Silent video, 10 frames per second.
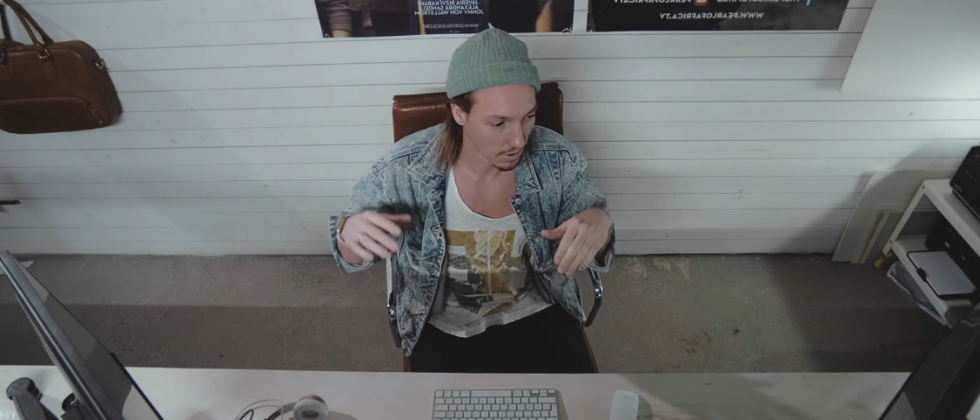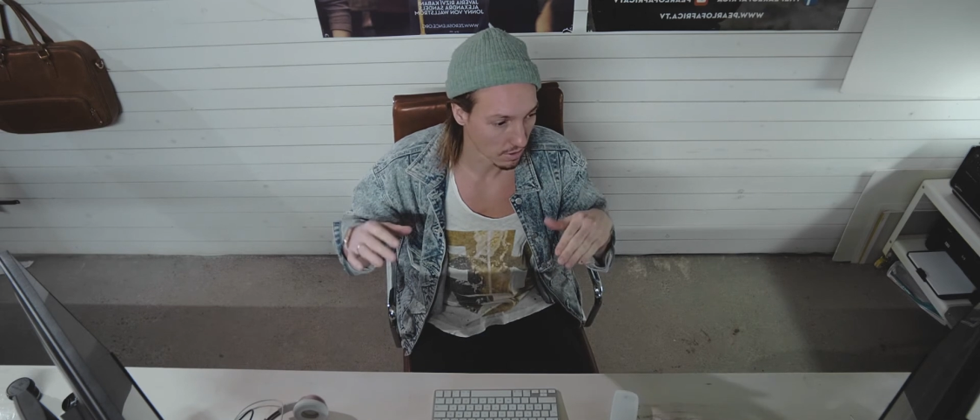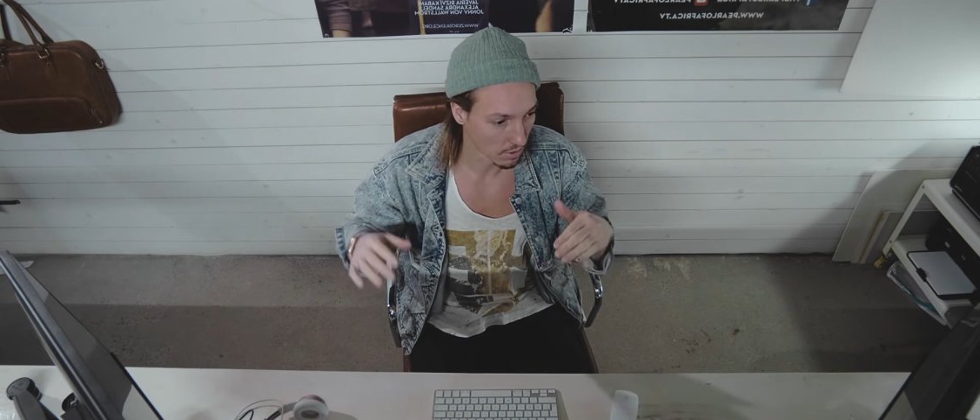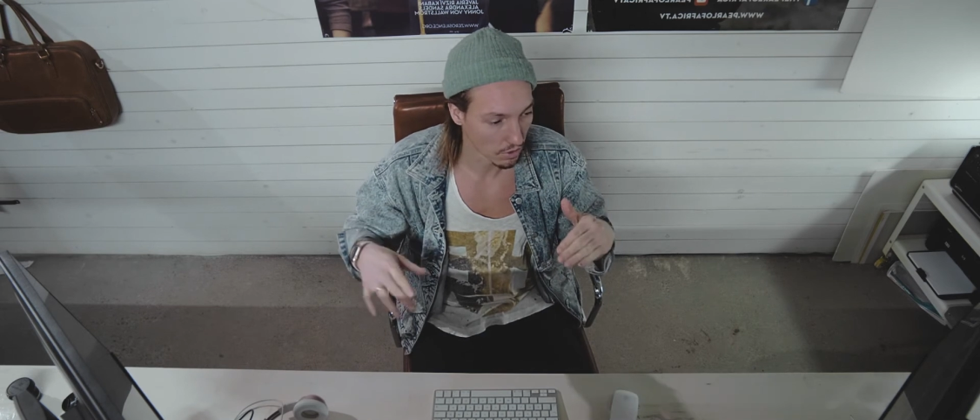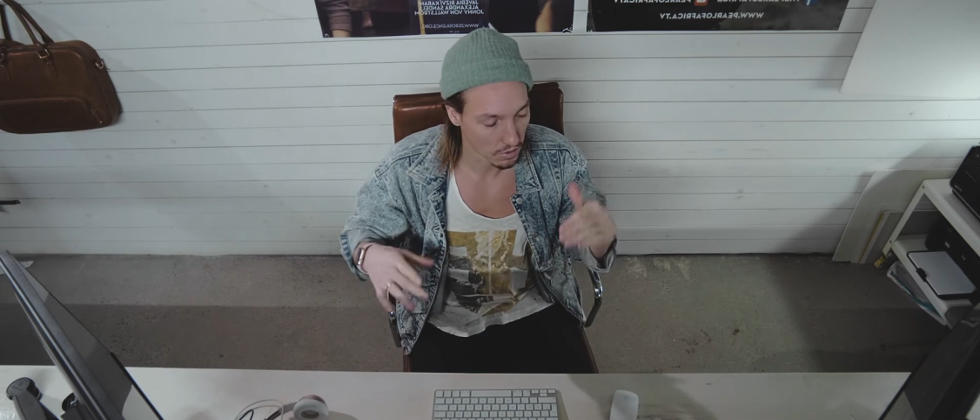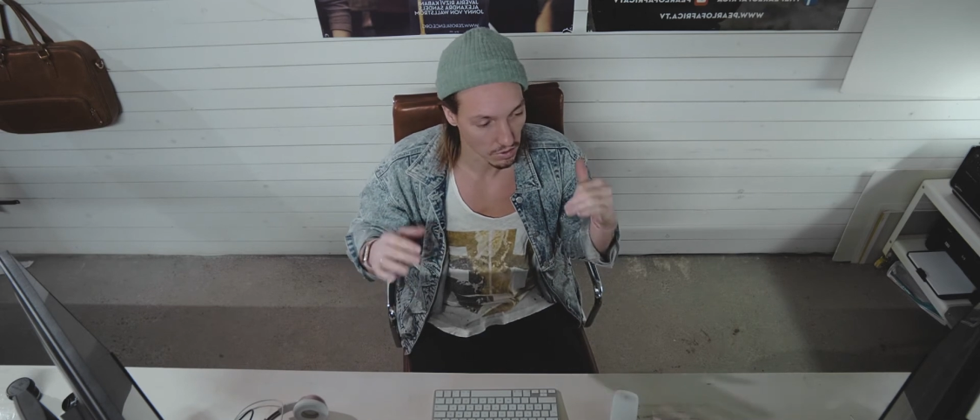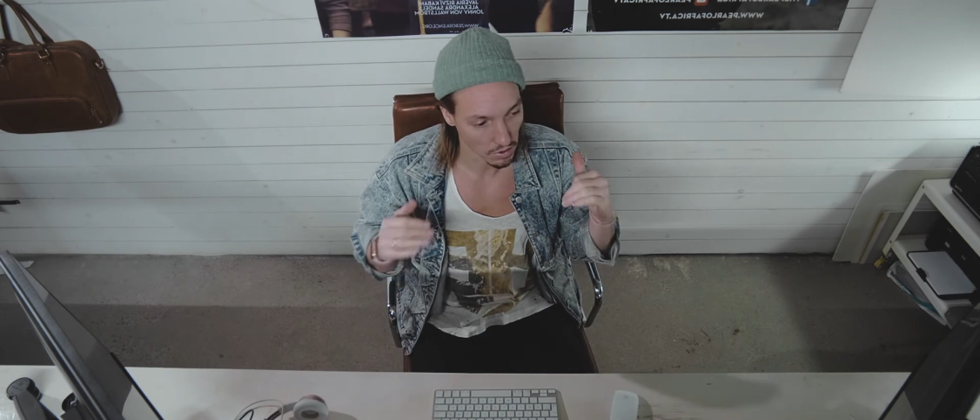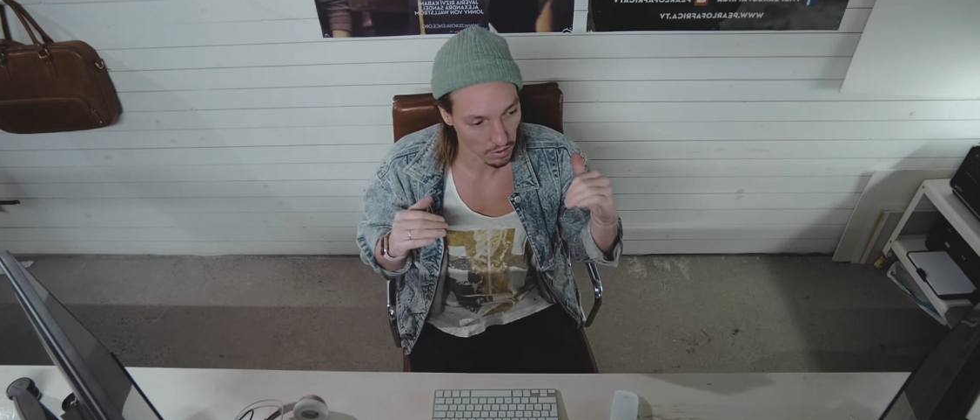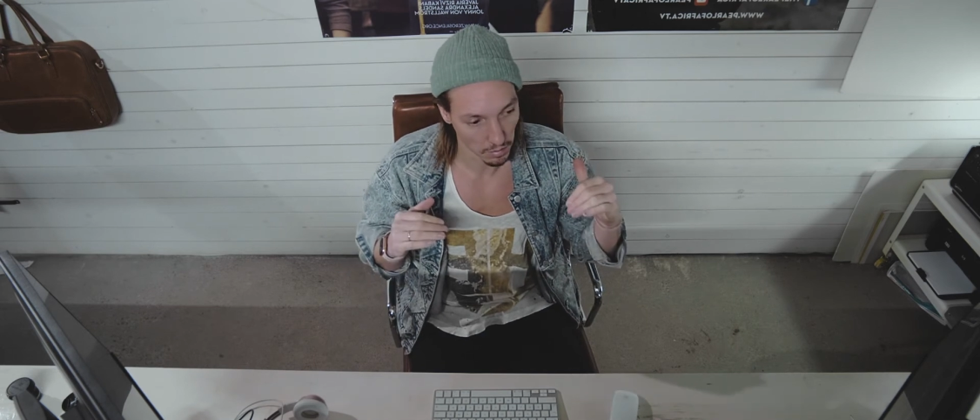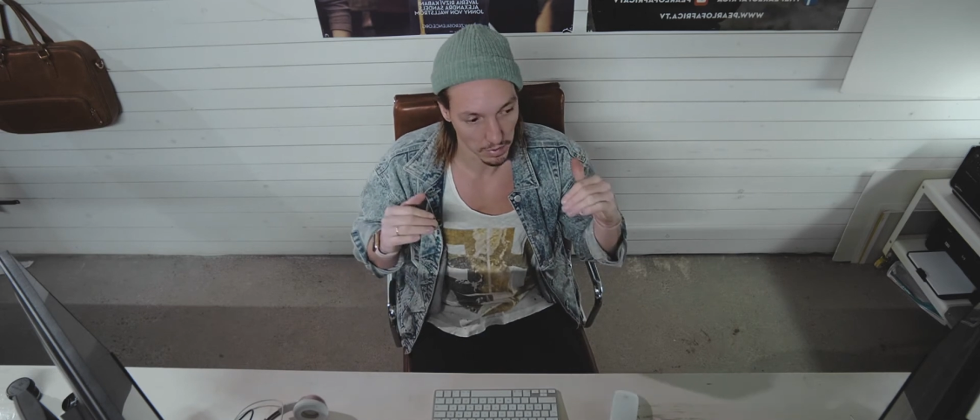and using
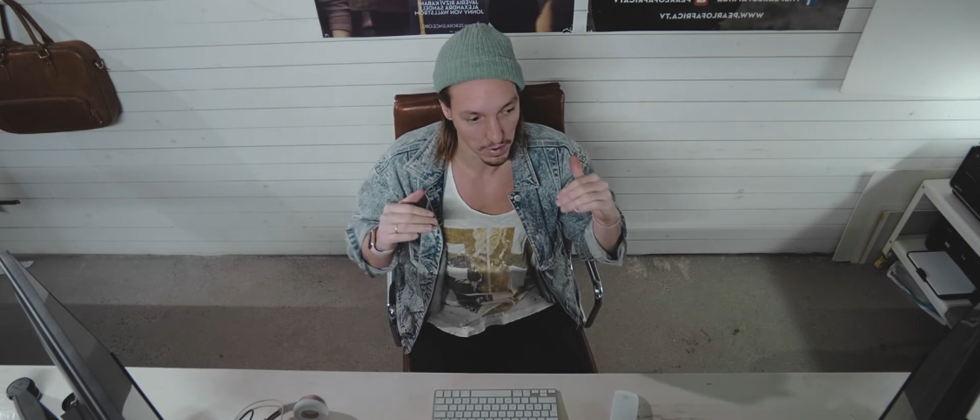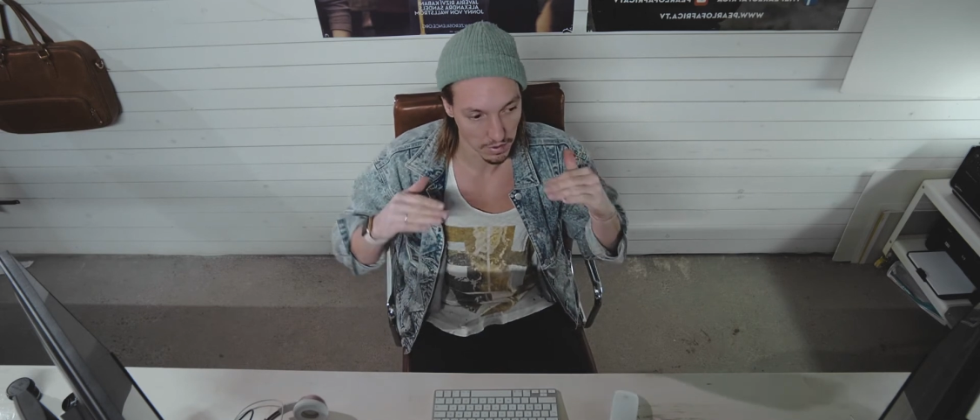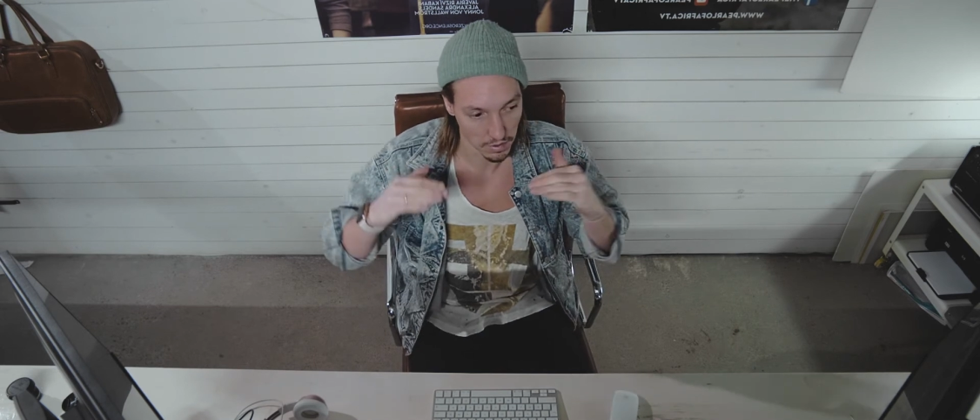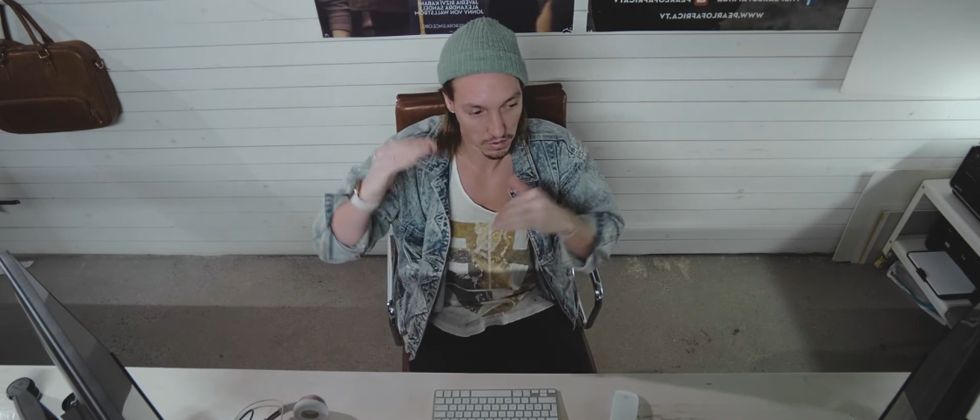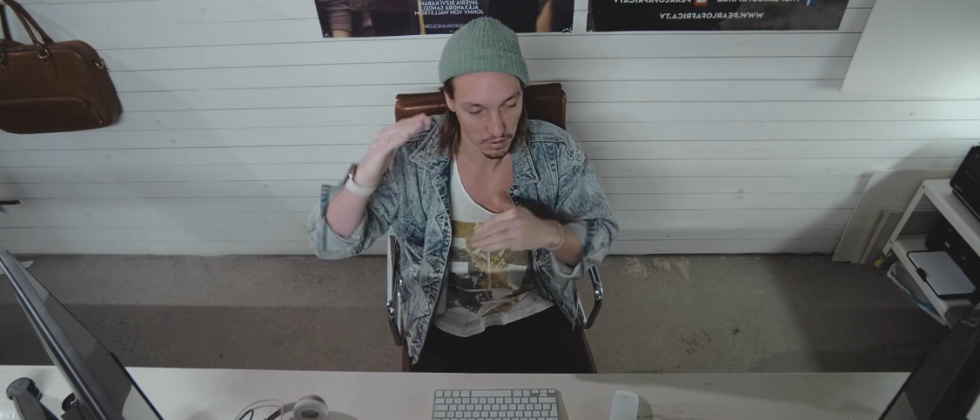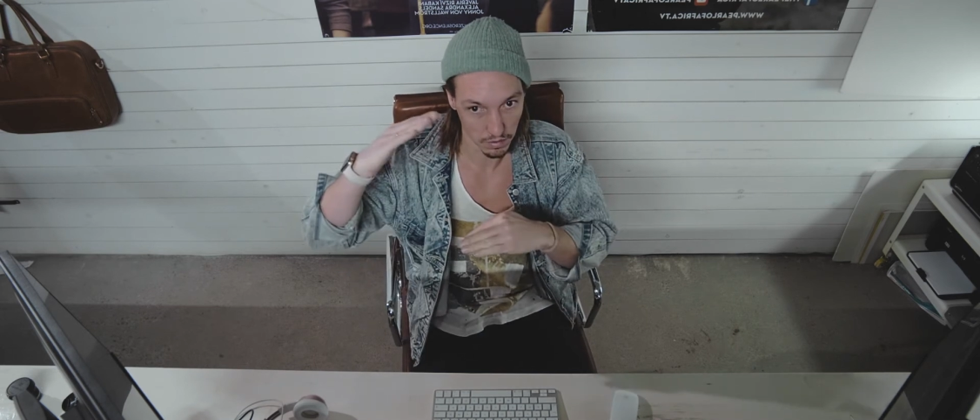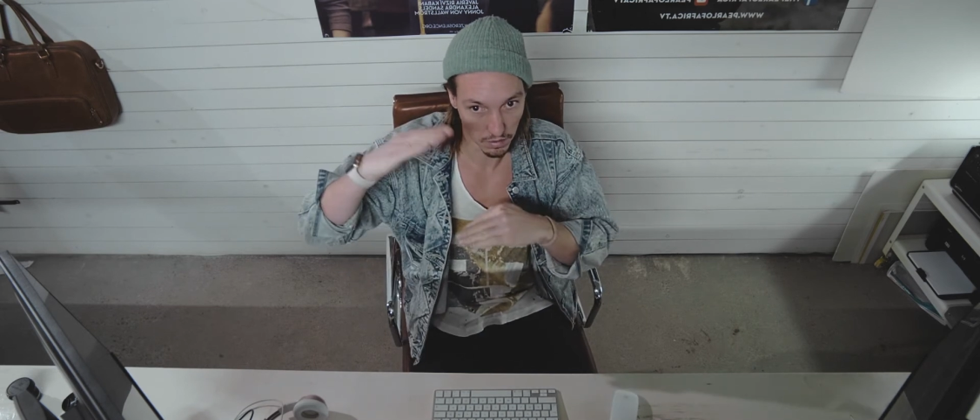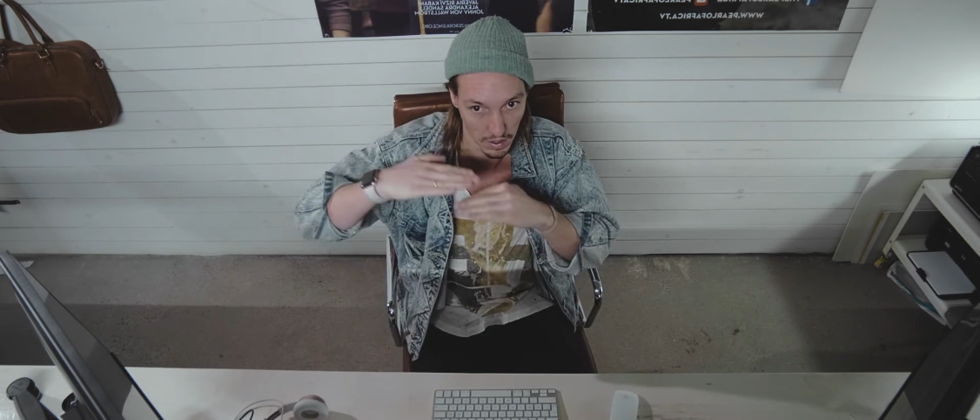a compressor to